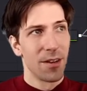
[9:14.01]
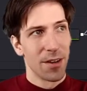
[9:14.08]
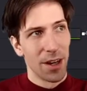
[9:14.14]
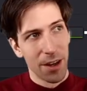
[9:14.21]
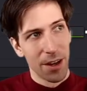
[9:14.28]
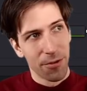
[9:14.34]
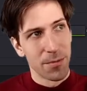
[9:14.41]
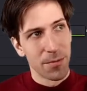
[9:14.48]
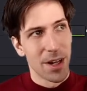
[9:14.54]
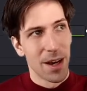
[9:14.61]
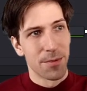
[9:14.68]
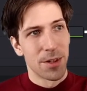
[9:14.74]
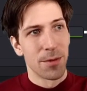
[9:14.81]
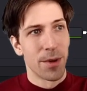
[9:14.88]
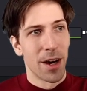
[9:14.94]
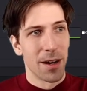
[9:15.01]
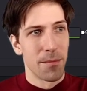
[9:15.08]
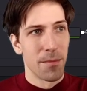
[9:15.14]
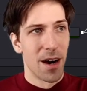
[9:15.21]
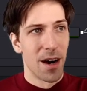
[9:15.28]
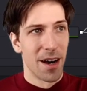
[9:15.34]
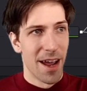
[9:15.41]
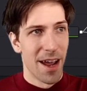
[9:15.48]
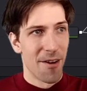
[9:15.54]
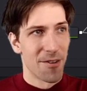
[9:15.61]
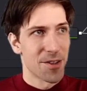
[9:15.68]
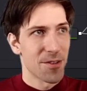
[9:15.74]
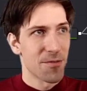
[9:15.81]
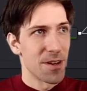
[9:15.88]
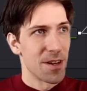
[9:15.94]
uh, from top to bottom on our
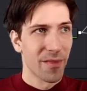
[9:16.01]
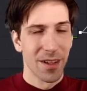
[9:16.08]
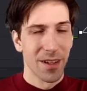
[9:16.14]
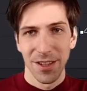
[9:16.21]
screen.